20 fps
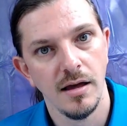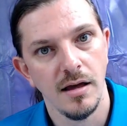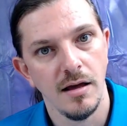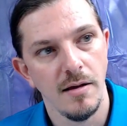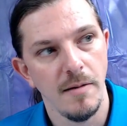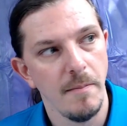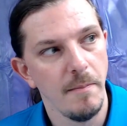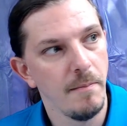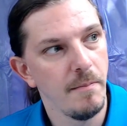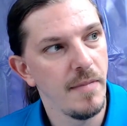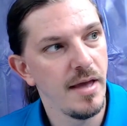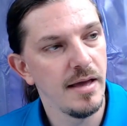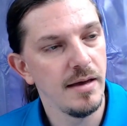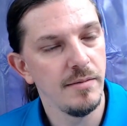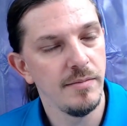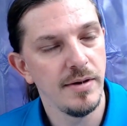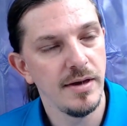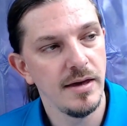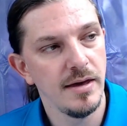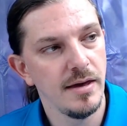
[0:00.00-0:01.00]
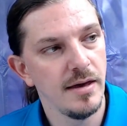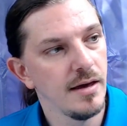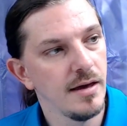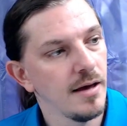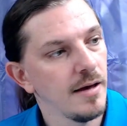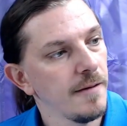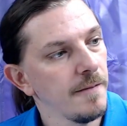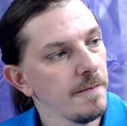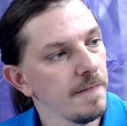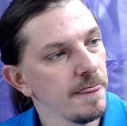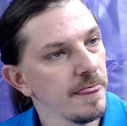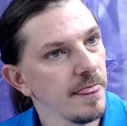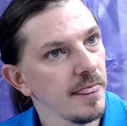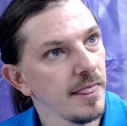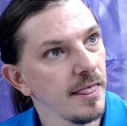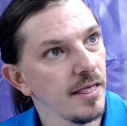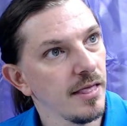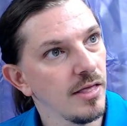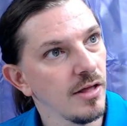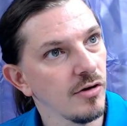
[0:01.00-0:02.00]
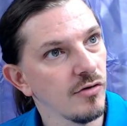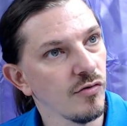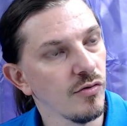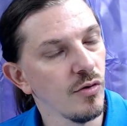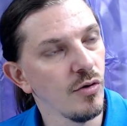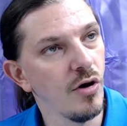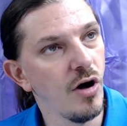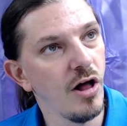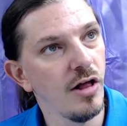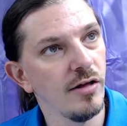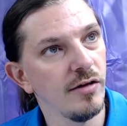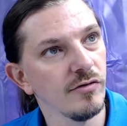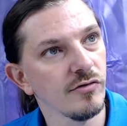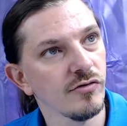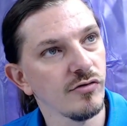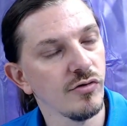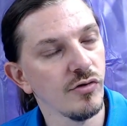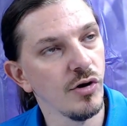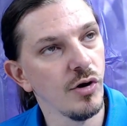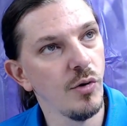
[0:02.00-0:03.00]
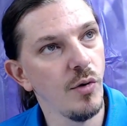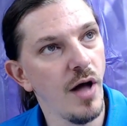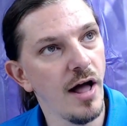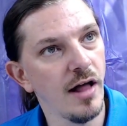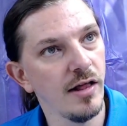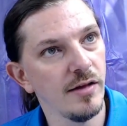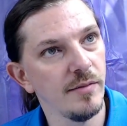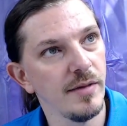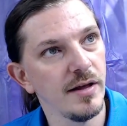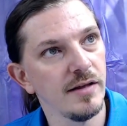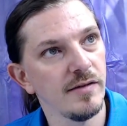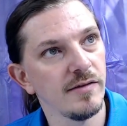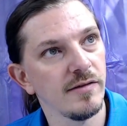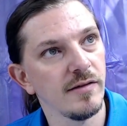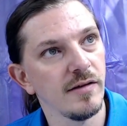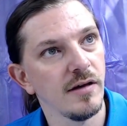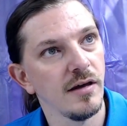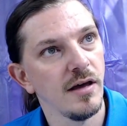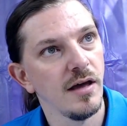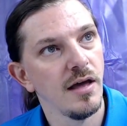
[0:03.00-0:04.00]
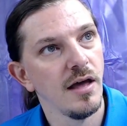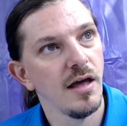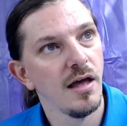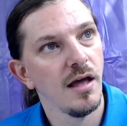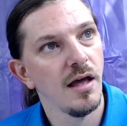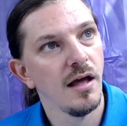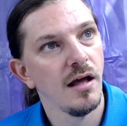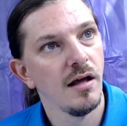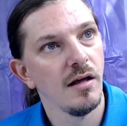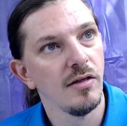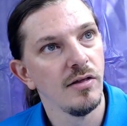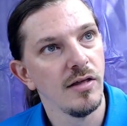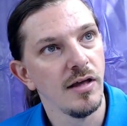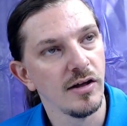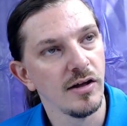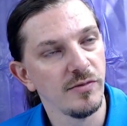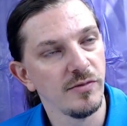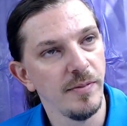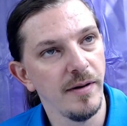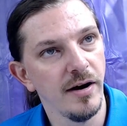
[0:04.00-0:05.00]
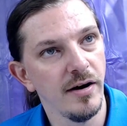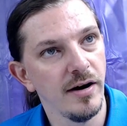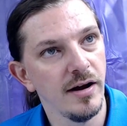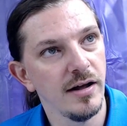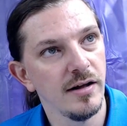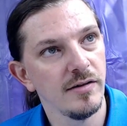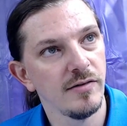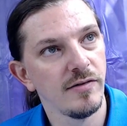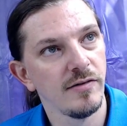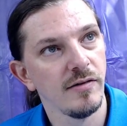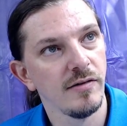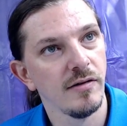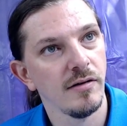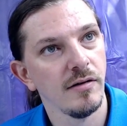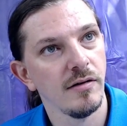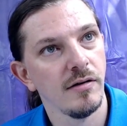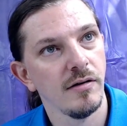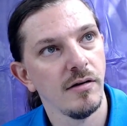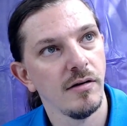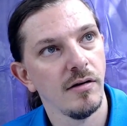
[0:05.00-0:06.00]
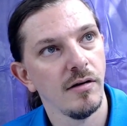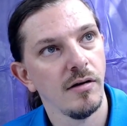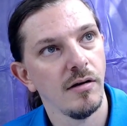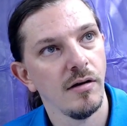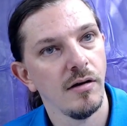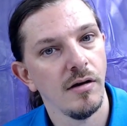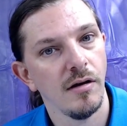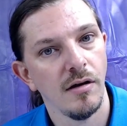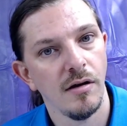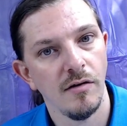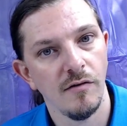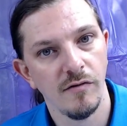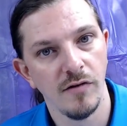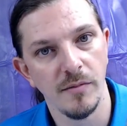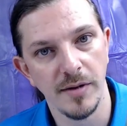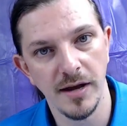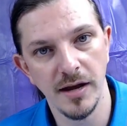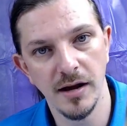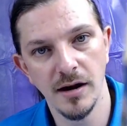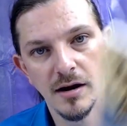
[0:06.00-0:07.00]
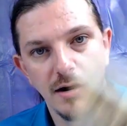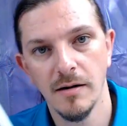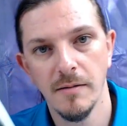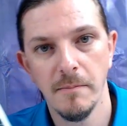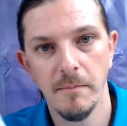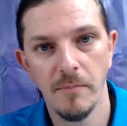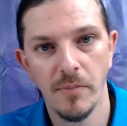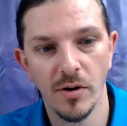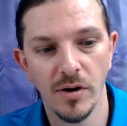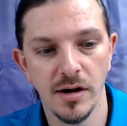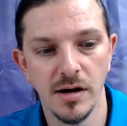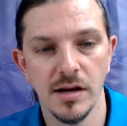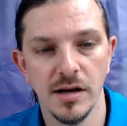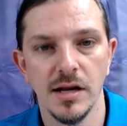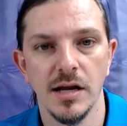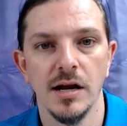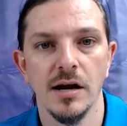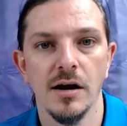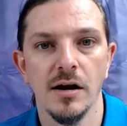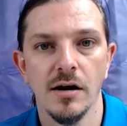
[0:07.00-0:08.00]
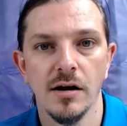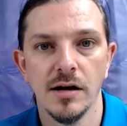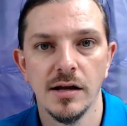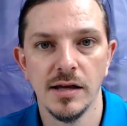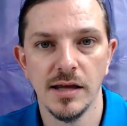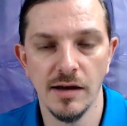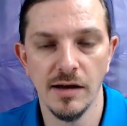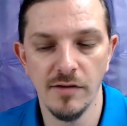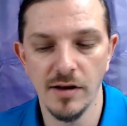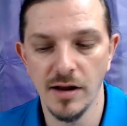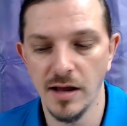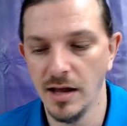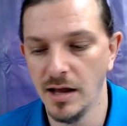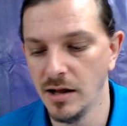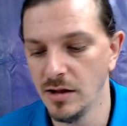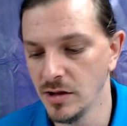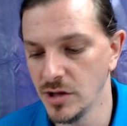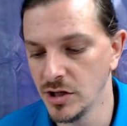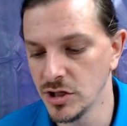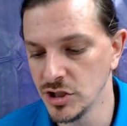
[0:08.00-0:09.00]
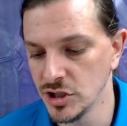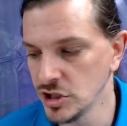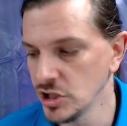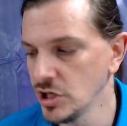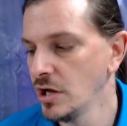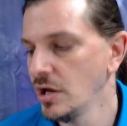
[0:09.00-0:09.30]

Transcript: maybe the crew elements, the experience from here. Put it in here. Give it English.